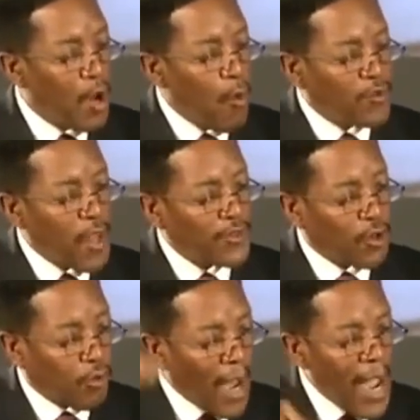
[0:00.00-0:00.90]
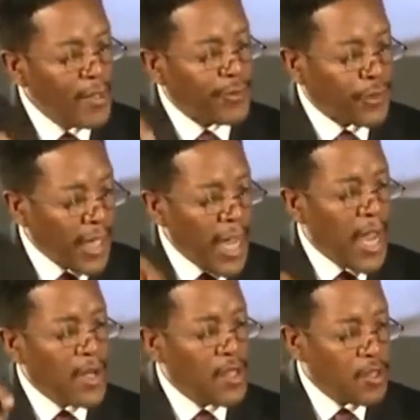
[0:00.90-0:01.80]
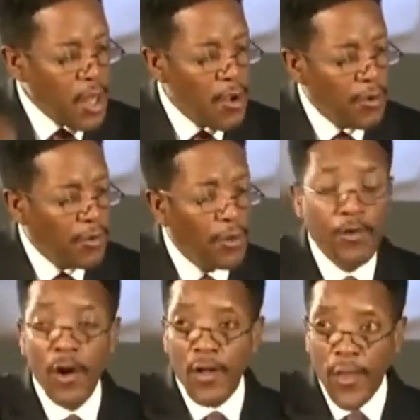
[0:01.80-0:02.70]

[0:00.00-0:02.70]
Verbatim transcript: Which is Christ in you,